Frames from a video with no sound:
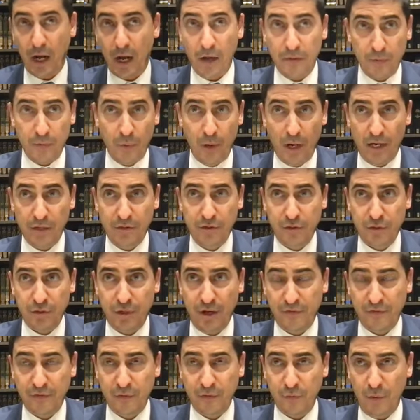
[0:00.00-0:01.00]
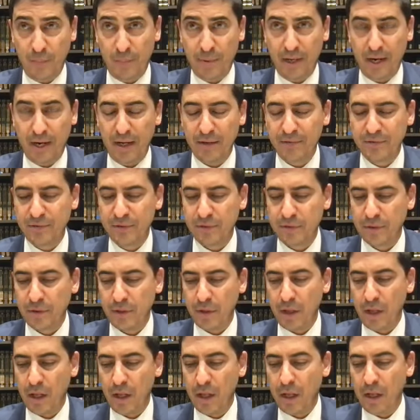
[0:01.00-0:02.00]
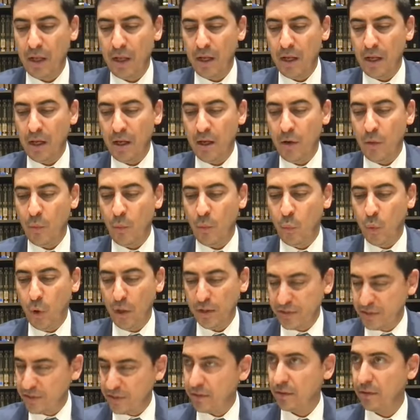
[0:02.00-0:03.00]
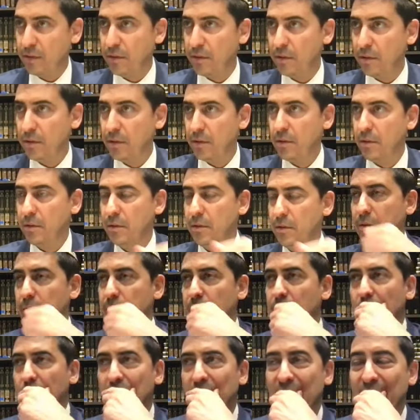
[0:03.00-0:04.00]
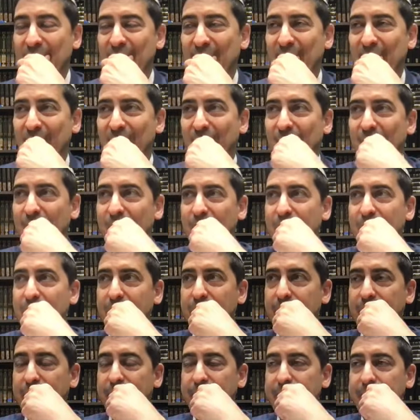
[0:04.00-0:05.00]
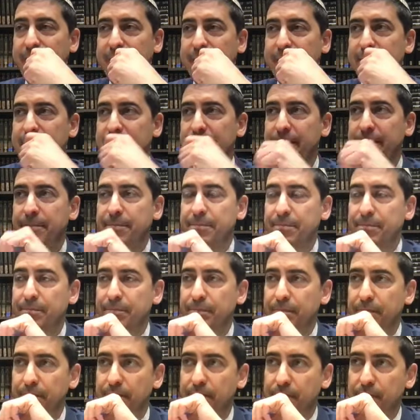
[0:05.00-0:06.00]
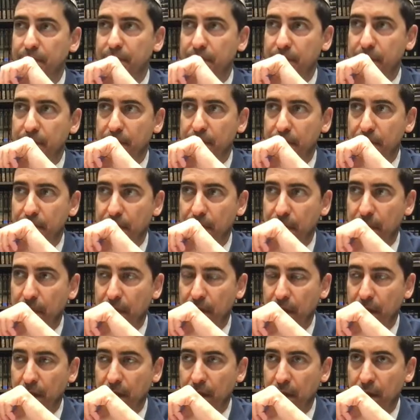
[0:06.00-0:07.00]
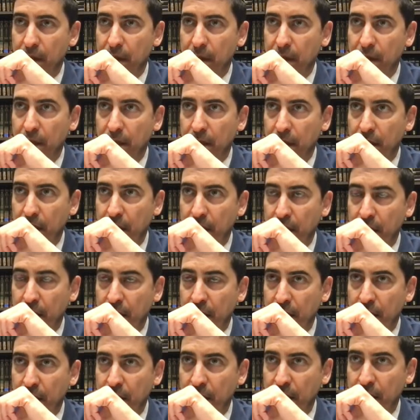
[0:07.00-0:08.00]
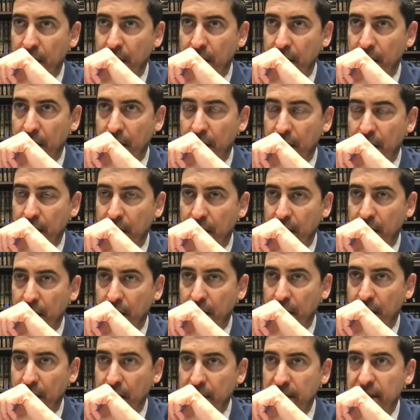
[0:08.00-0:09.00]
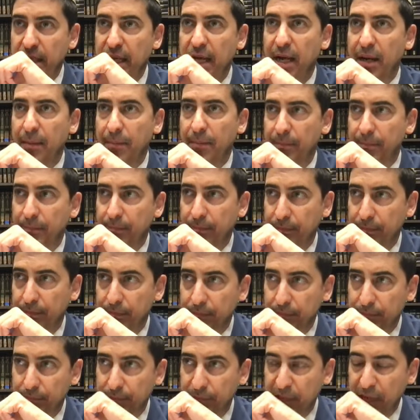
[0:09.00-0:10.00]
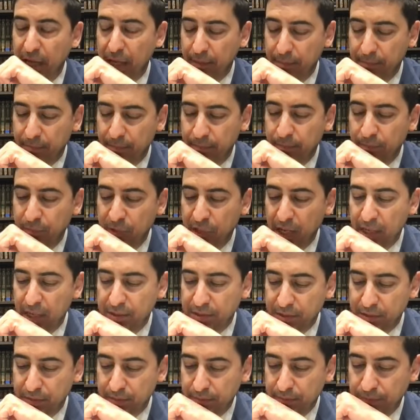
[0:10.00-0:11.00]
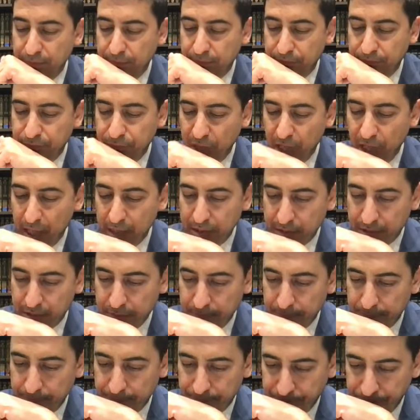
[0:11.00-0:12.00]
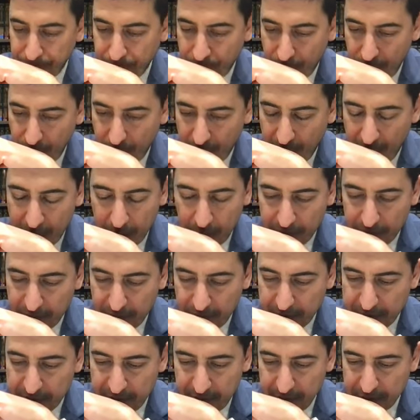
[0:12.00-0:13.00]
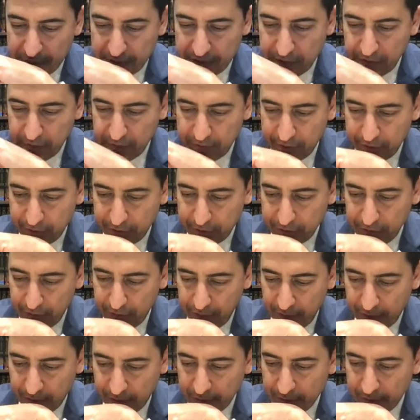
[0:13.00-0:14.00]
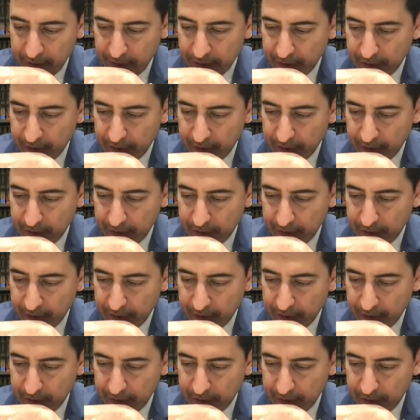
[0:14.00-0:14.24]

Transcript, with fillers: Otherwise, you have to rip it out. and, What's and a day is defined as a 24 hour period? Yeah. Yeah. Yes. Yes. I don't think we say Mixidim Kikulo here.